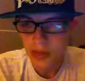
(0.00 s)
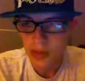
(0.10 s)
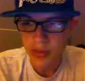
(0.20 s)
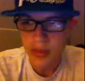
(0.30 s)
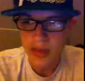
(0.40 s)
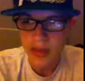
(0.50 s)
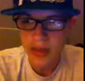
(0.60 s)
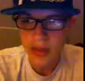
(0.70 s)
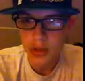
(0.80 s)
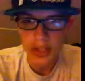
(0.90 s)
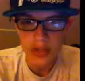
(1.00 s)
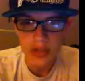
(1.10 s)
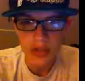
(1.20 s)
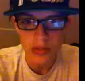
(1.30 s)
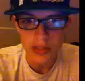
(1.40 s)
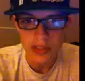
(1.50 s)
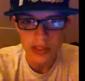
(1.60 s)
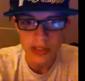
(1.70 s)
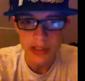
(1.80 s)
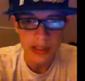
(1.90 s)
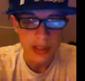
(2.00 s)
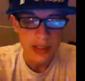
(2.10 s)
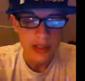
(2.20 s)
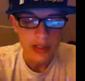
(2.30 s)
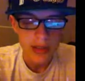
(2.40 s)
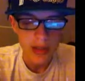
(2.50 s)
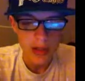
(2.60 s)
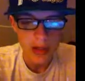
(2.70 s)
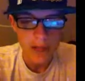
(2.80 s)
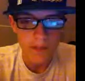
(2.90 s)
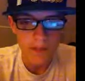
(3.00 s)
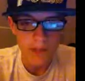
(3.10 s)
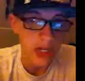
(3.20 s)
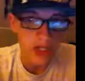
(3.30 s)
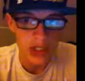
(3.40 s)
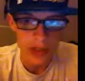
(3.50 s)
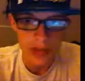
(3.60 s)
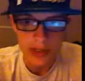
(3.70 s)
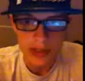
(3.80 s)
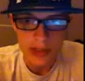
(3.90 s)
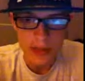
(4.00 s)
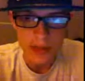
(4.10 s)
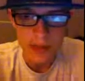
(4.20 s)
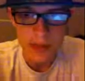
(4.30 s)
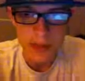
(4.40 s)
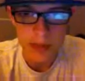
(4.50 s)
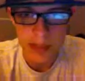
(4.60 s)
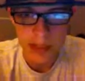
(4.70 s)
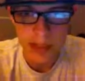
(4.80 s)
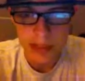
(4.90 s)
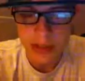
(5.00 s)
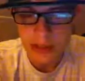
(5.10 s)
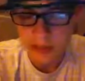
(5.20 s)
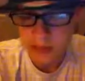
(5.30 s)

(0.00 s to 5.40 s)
between Snapchats with Lexi, um, texting Lexi, missing Lexi,